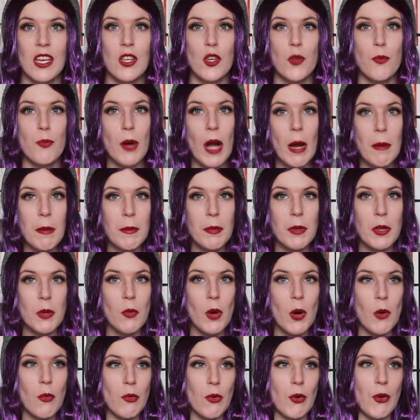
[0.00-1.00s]
You probably
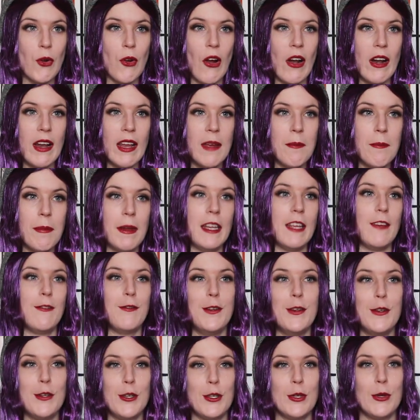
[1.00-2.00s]
won't regret it, but
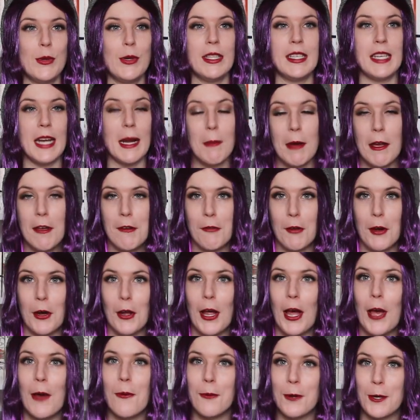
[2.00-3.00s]
if you do, it's not my
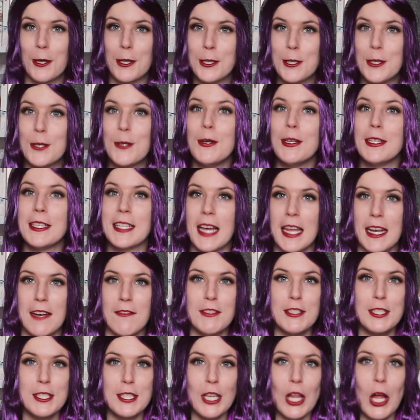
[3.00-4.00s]
fault. I warned you, it's kind
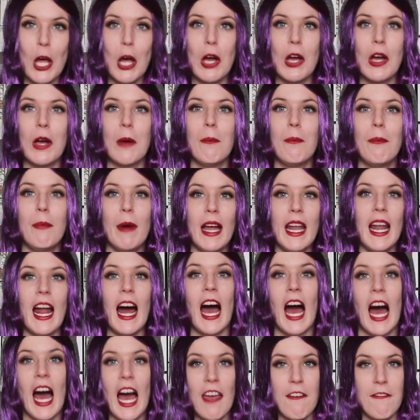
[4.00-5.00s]
of a slog, but
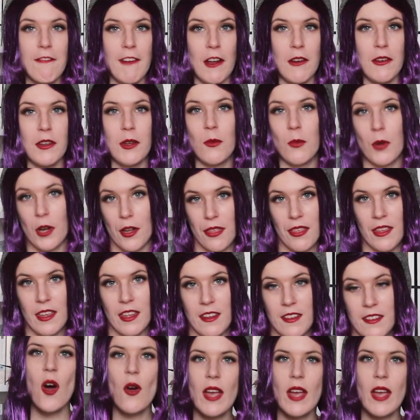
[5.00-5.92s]
I found it worth it.